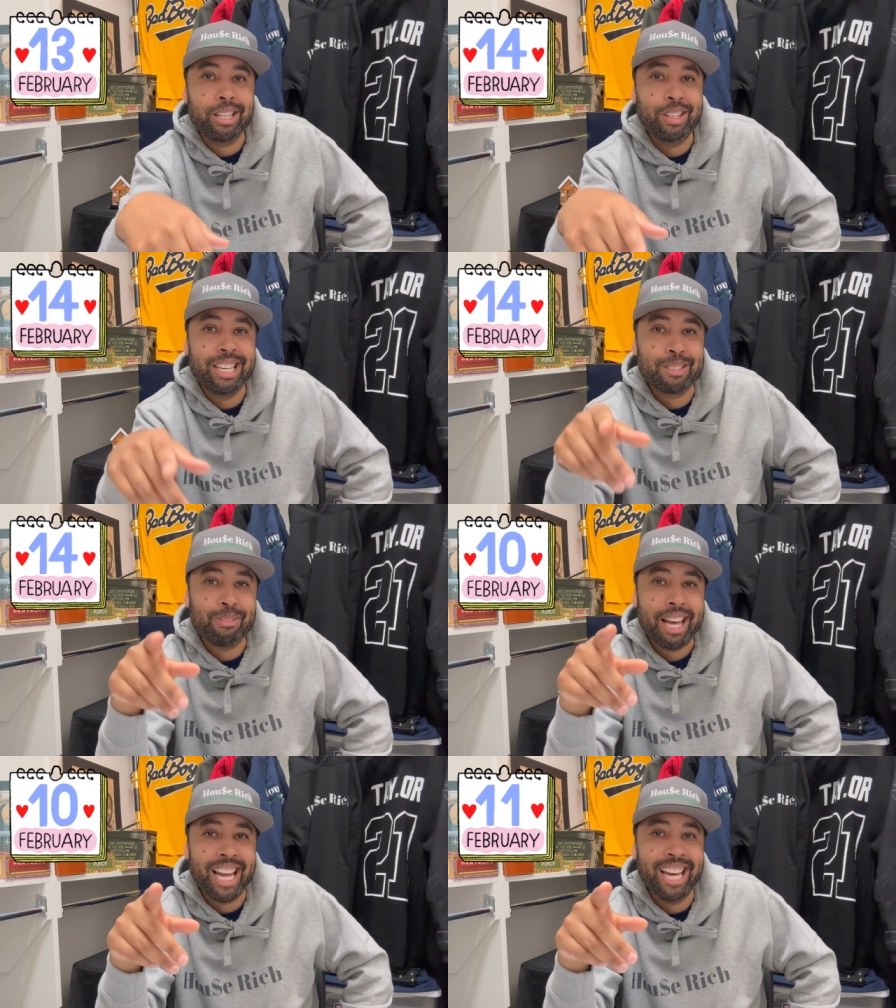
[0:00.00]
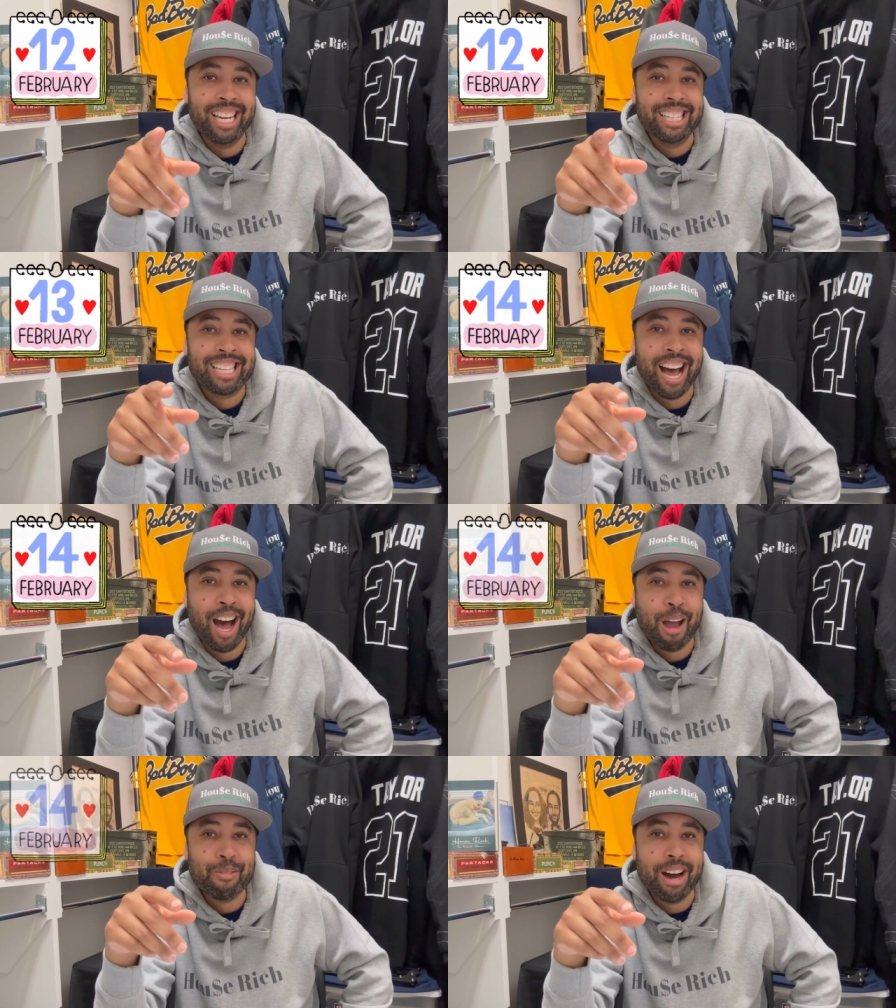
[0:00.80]
do this play any
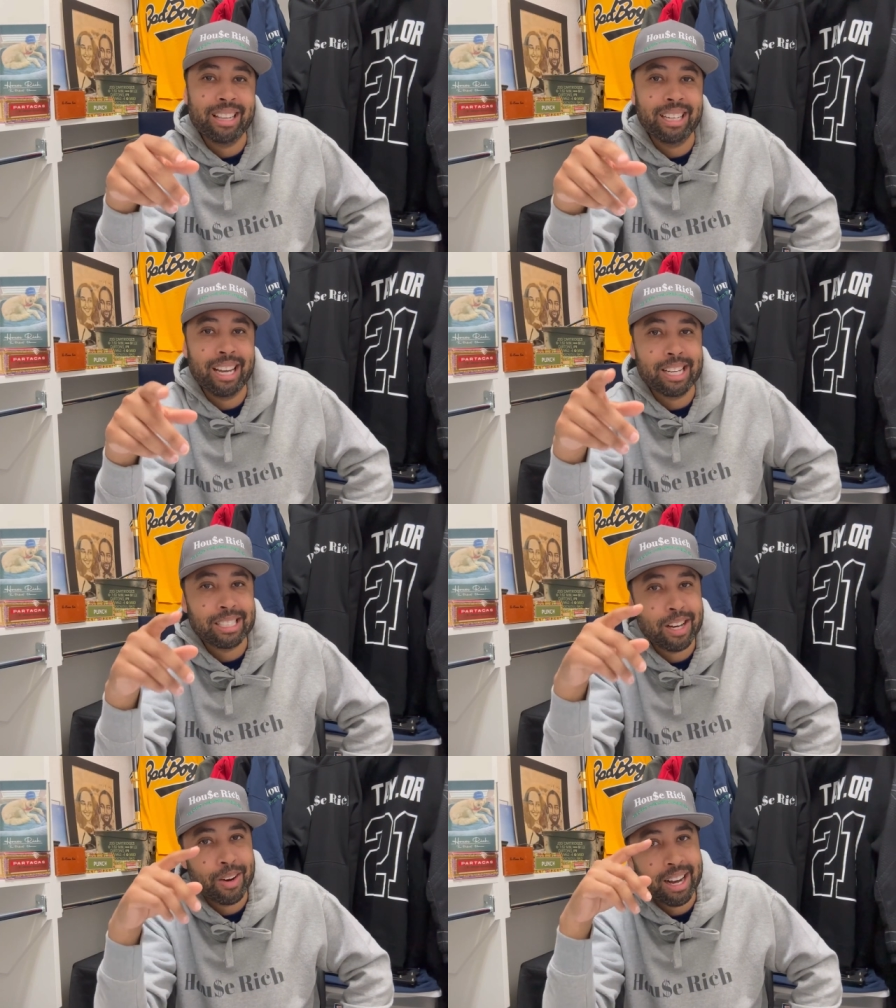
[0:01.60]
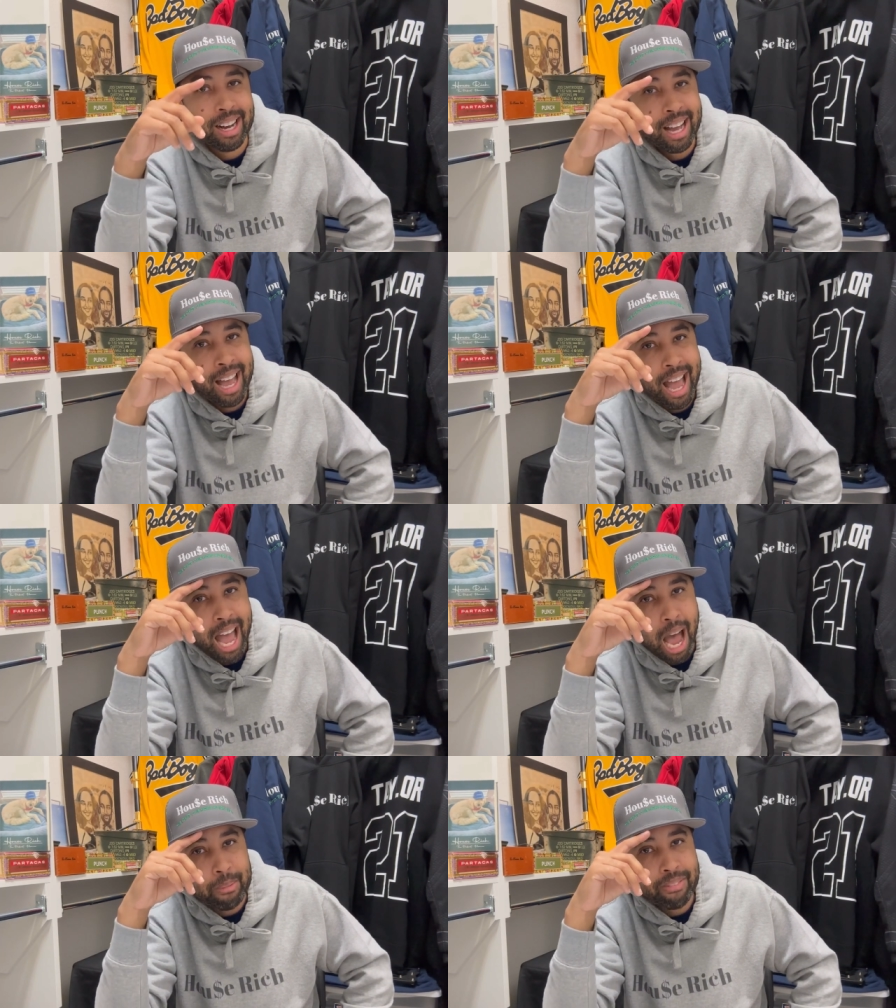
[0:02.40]
time of the year. So
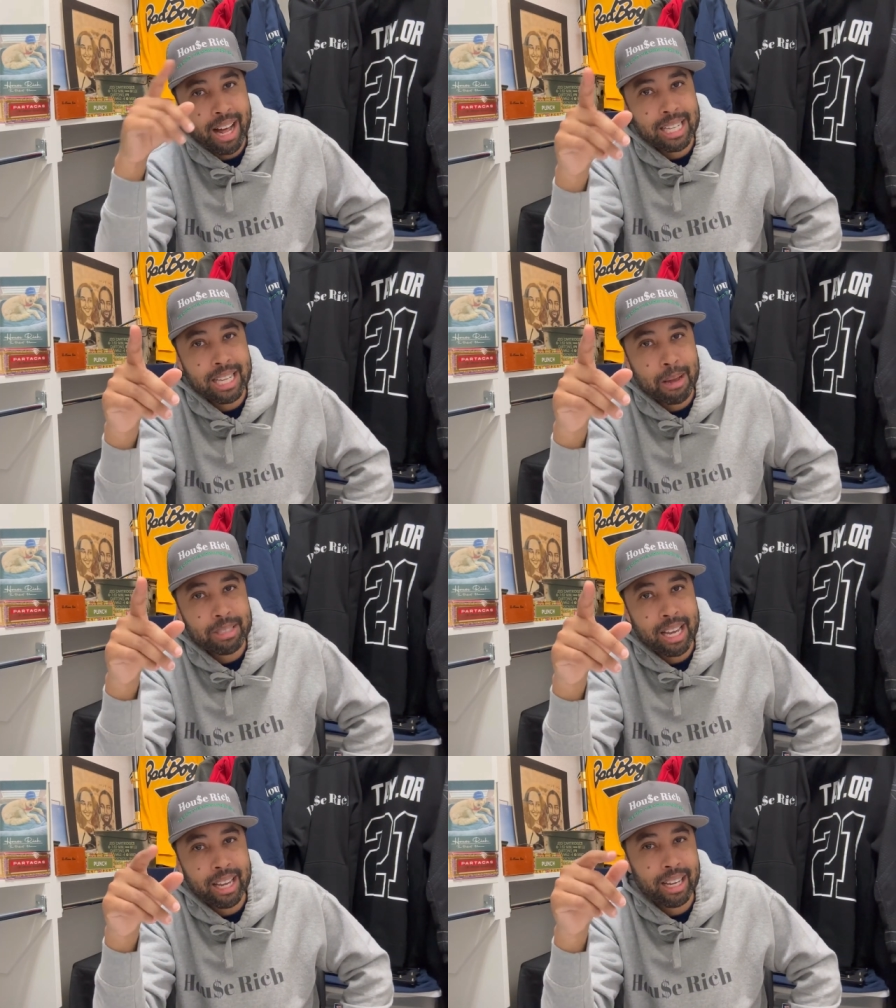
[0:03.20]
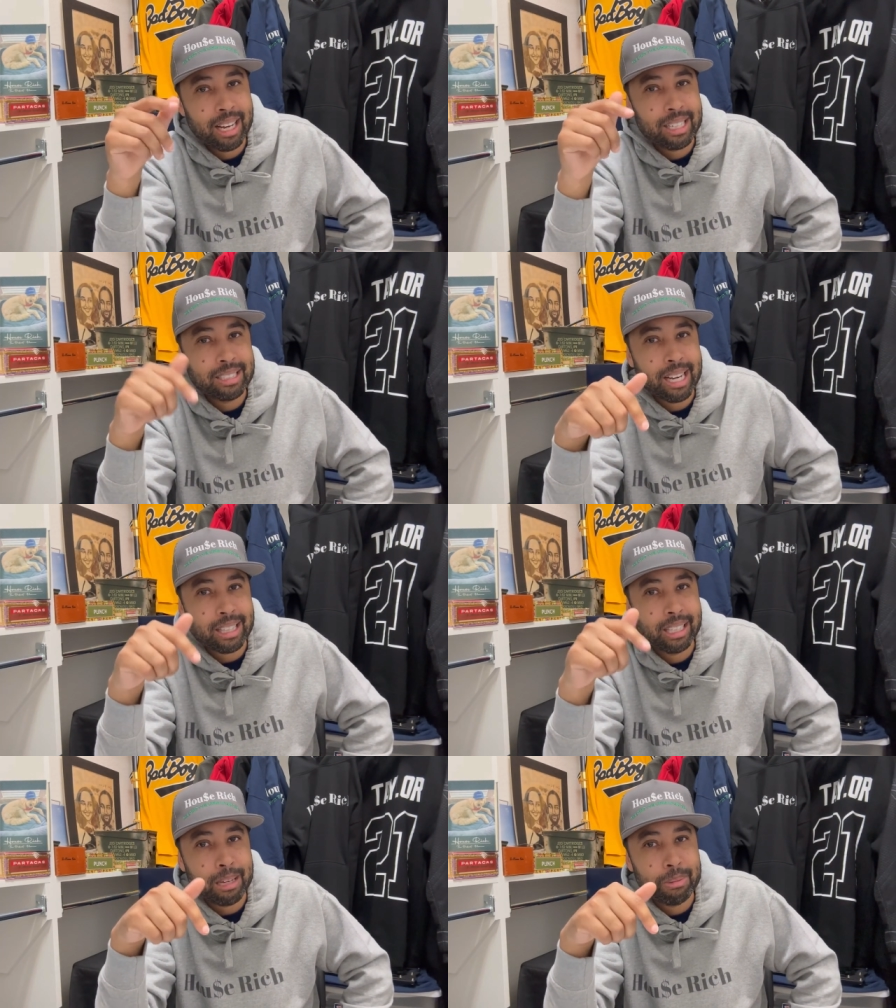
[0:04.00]
happy Valentine's Day. Check
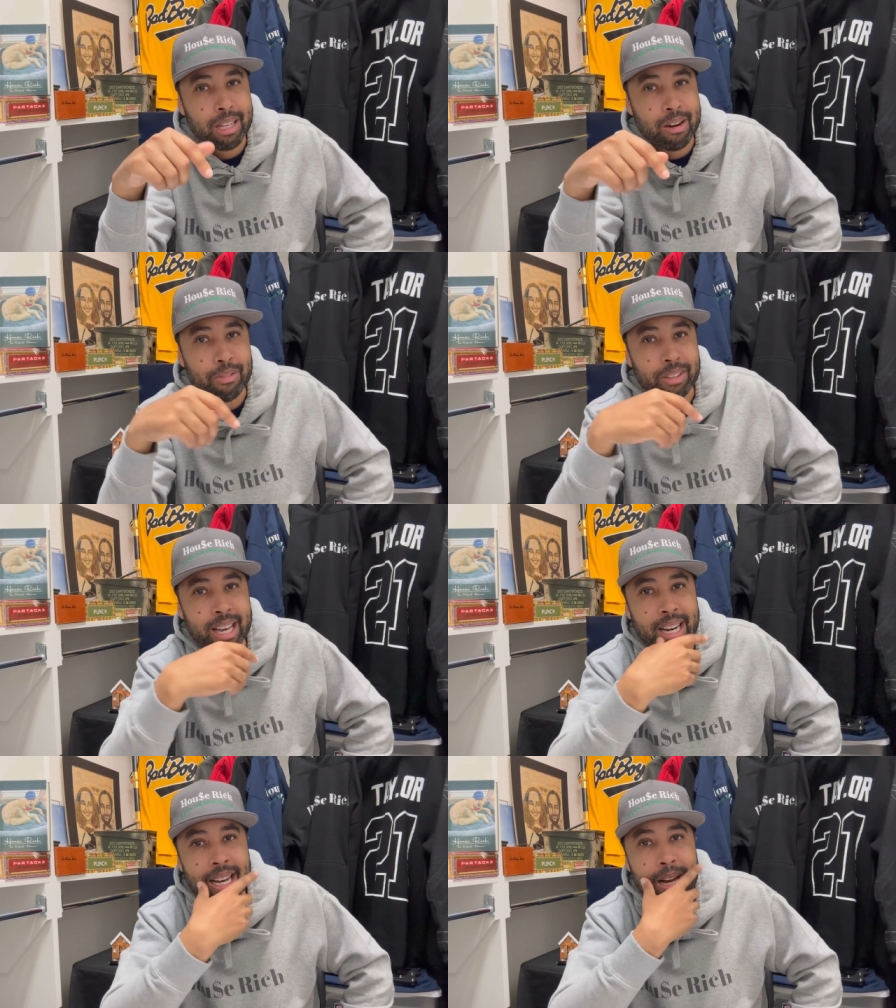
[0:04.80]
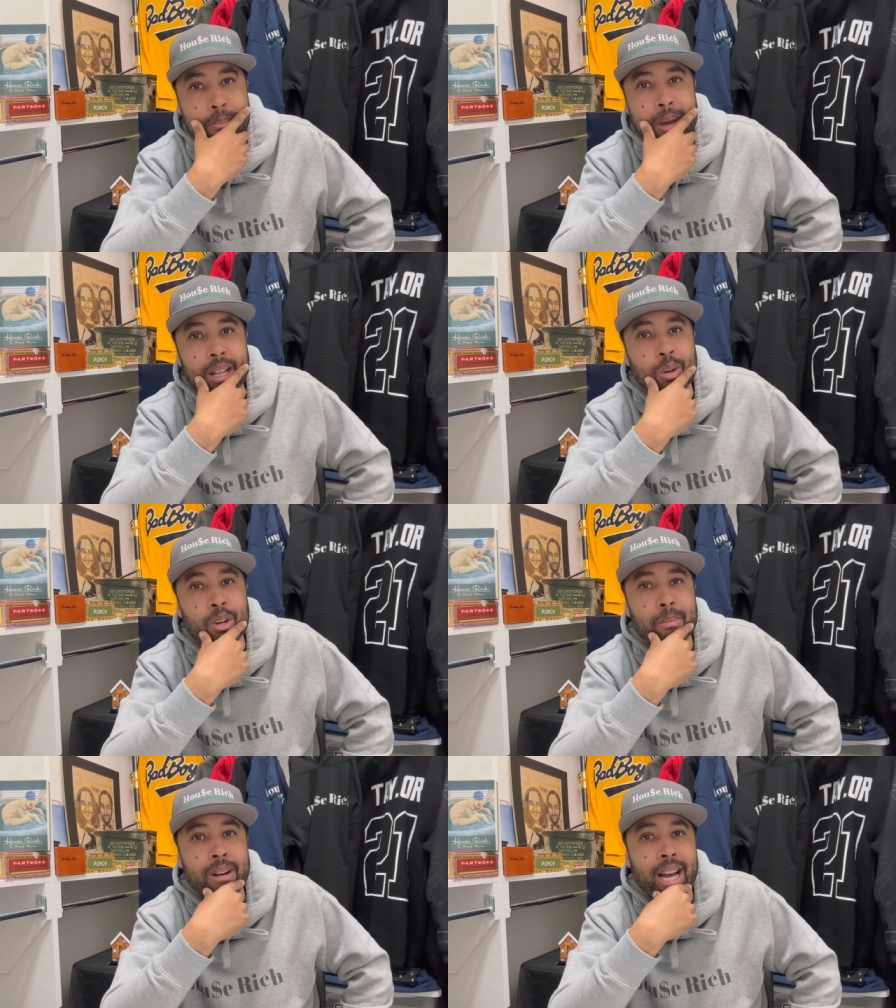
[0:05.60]
the link below for that mail
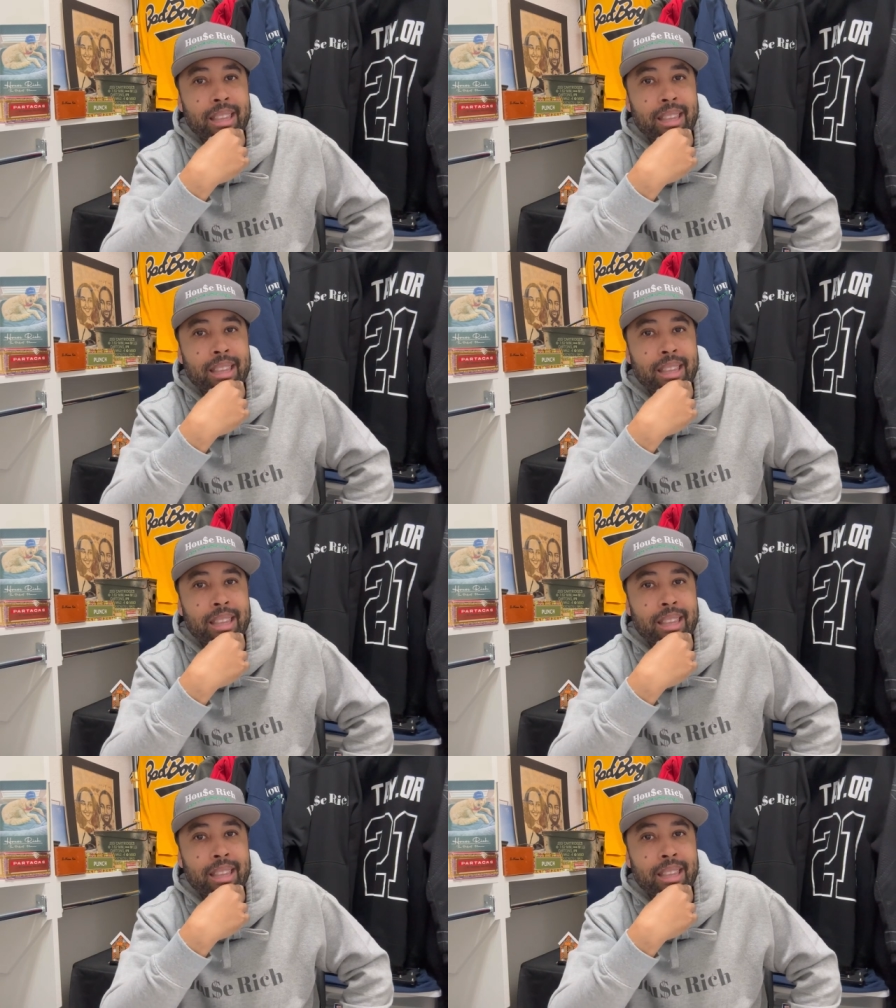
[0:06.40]
order bride